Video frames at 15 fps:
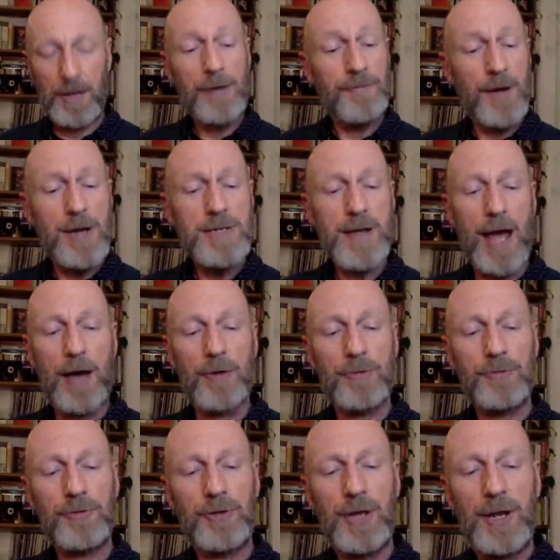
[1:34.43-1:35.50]
I find
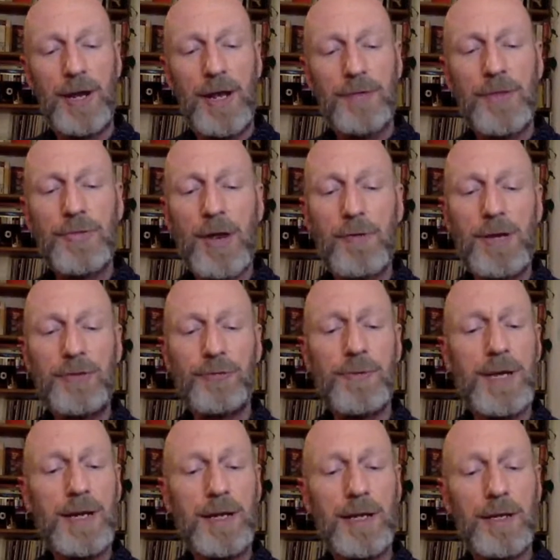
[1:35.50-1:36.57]
out that there is
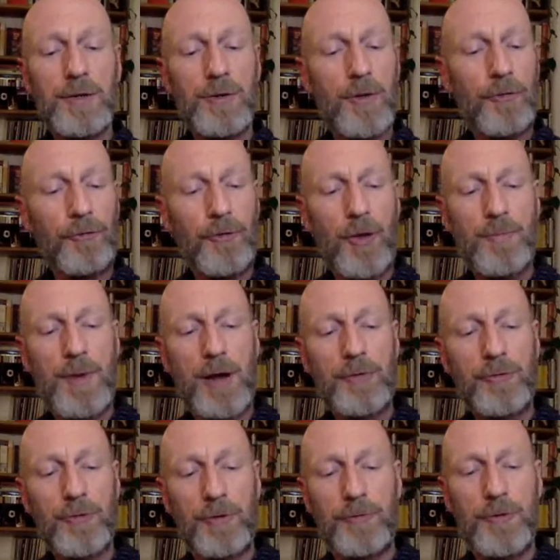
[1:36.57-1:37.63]
really not so
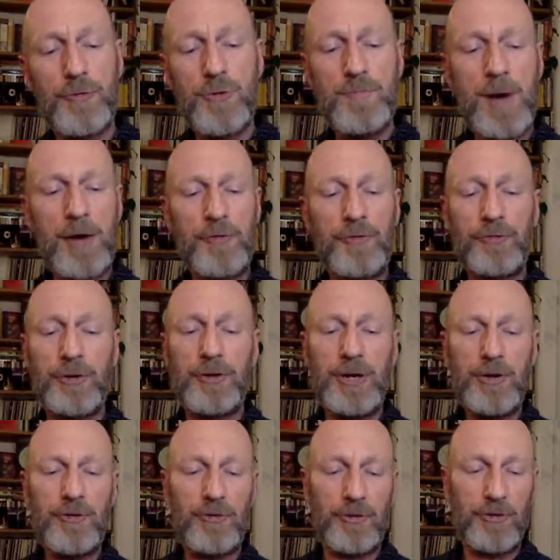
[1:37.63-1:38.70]
much of a Romansh
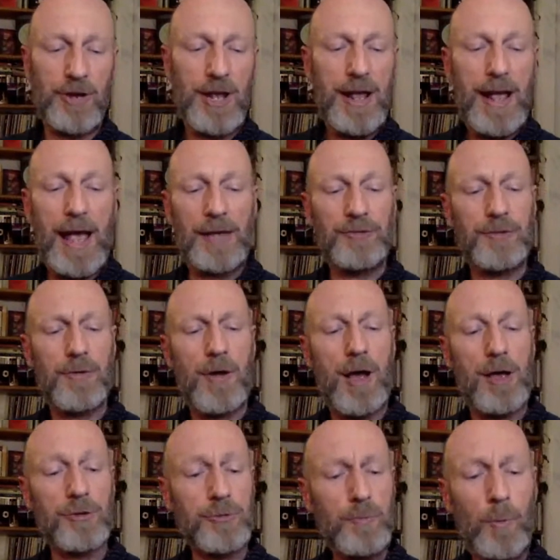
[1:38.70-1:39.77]
tradition as there
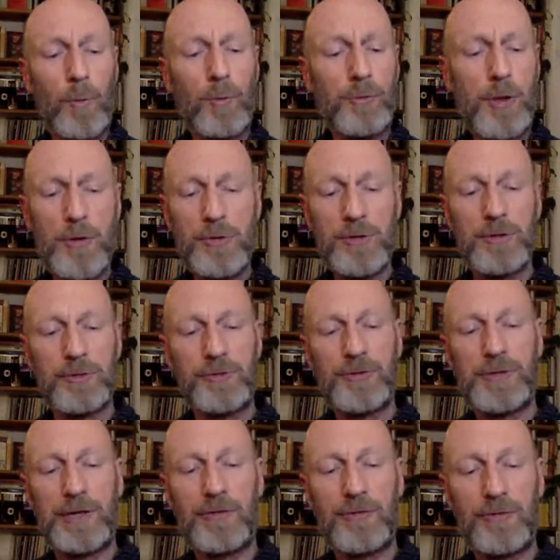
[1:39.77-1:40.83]
are small local
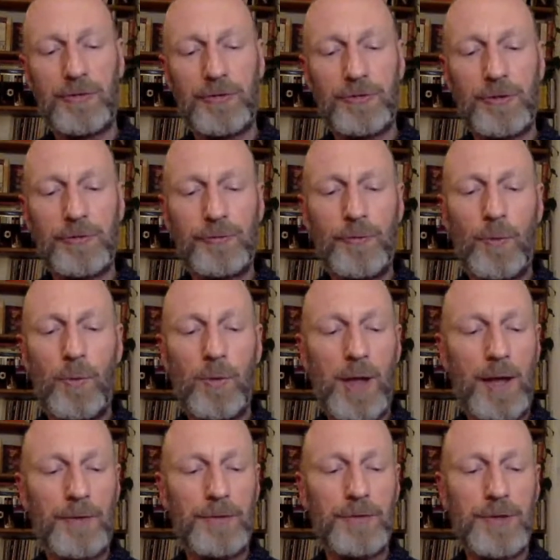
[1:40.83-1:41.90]
traditions that
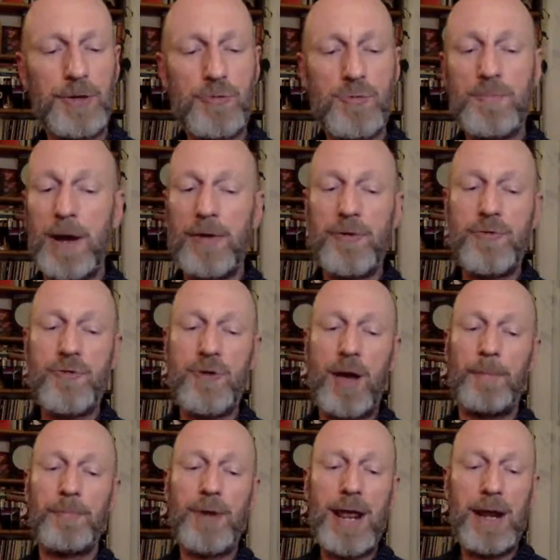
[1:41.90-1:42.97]
fall under the Romansh
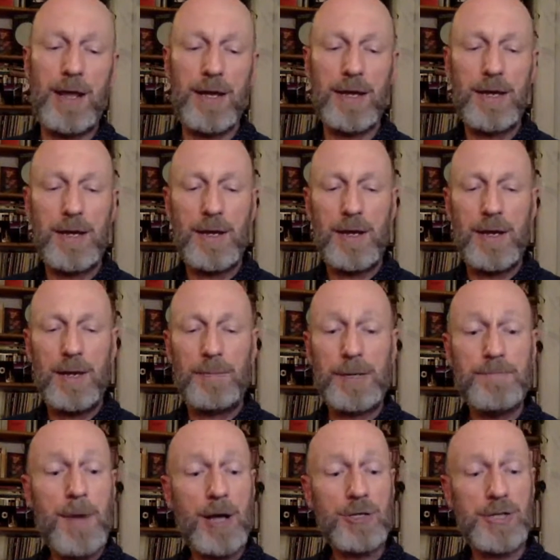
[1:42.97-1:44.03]
umbrella,
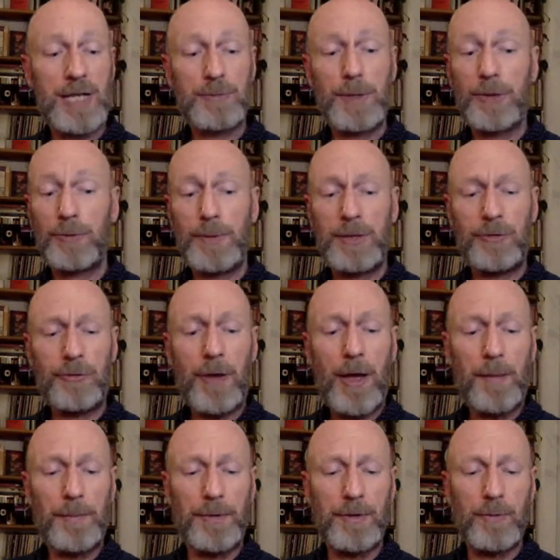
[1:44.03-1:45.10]
but much as with Swiss
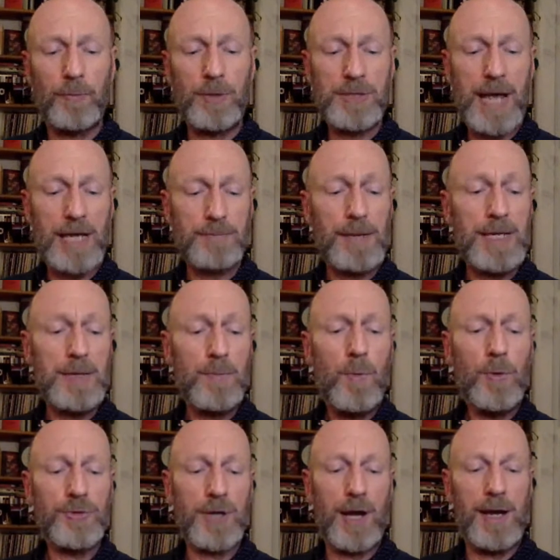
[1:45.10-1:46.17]
German, which has many
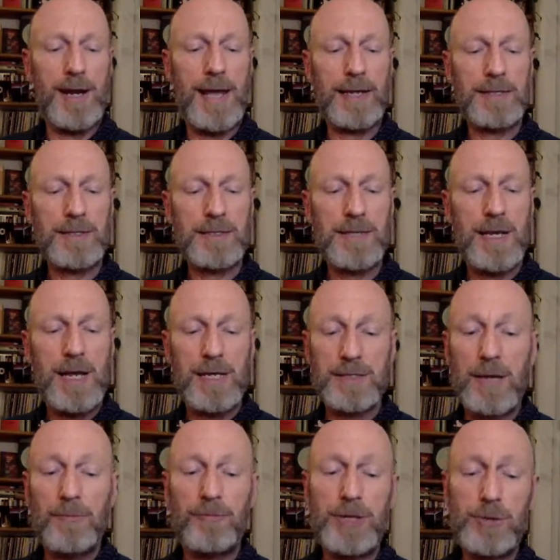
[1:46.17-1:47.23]
more dialects,
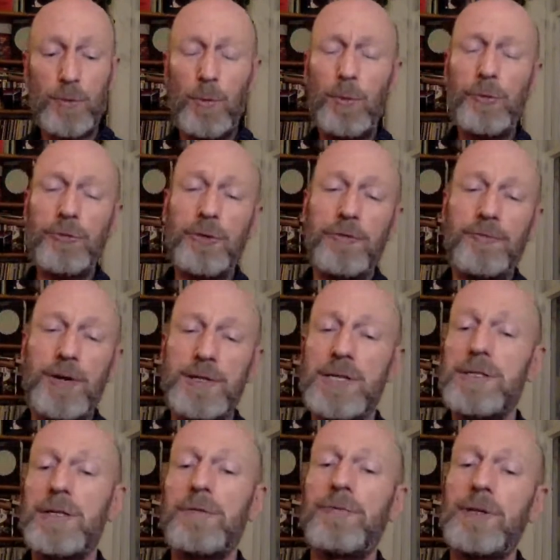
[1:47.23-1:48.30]
some of which also find
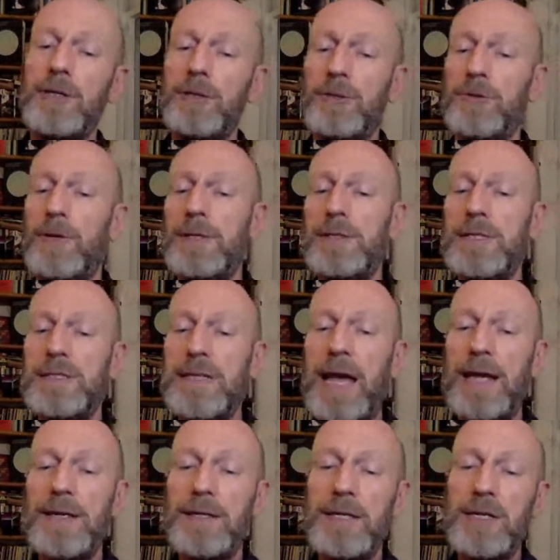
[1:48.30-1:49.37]
it difficult to
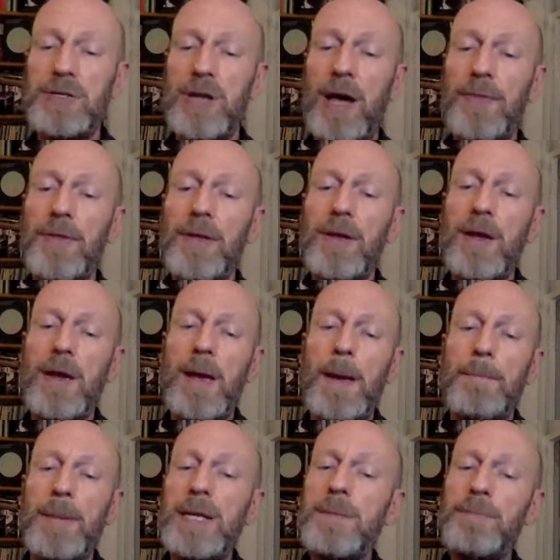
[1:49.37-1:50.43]
understand each other,
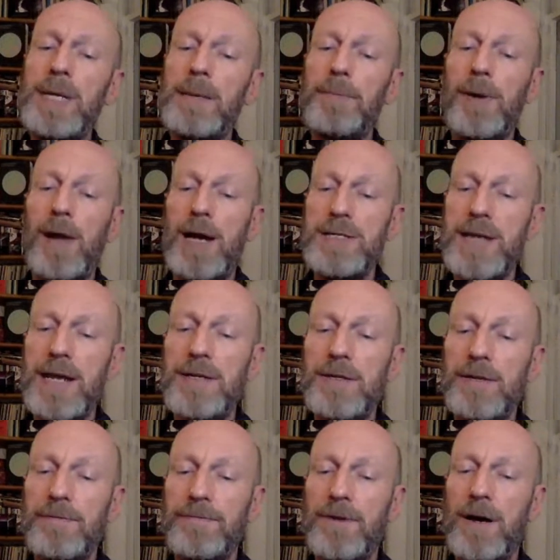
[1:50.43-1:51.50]
many people
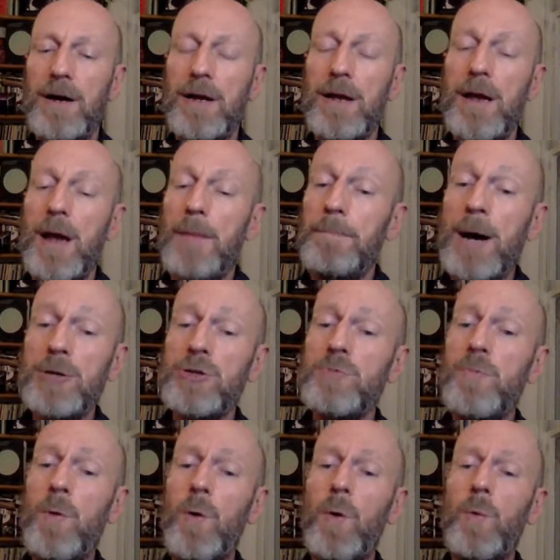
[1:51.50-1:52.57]
identify much
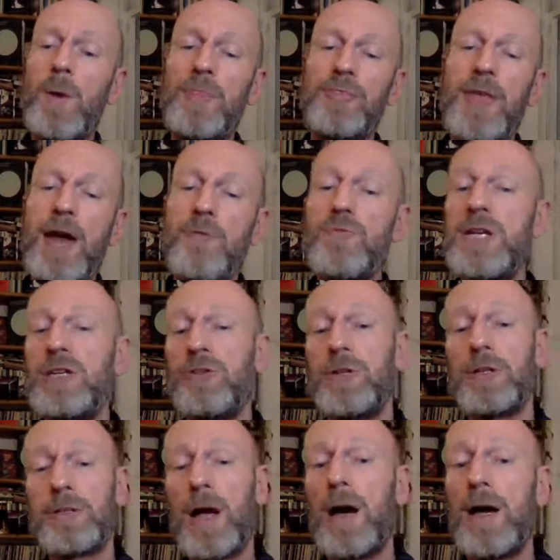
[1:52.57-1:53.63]
more with their
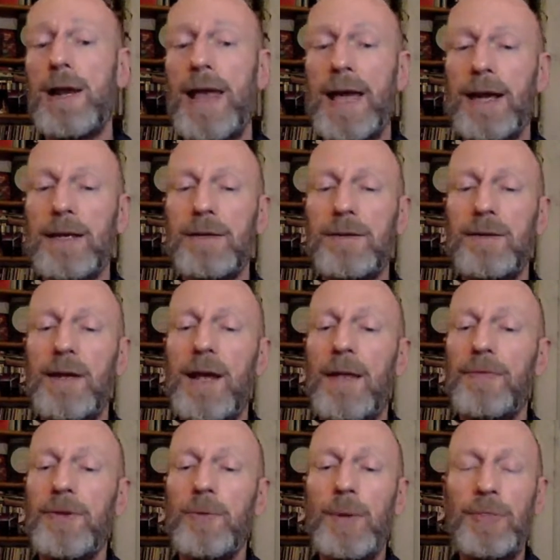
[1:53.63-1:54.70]
regional dialect
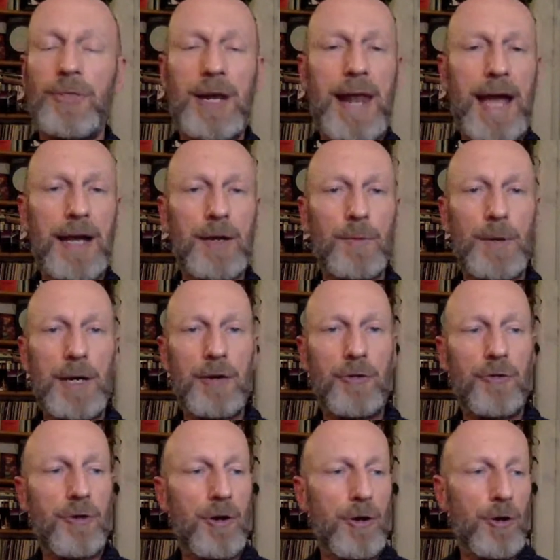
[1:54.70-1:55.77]
than with the language
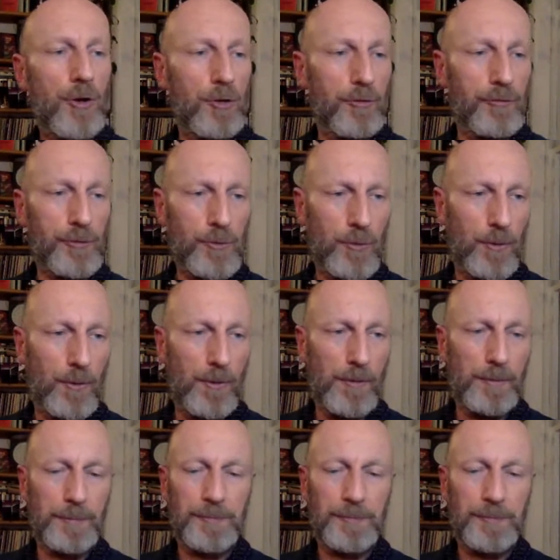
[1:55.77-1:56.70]
overall.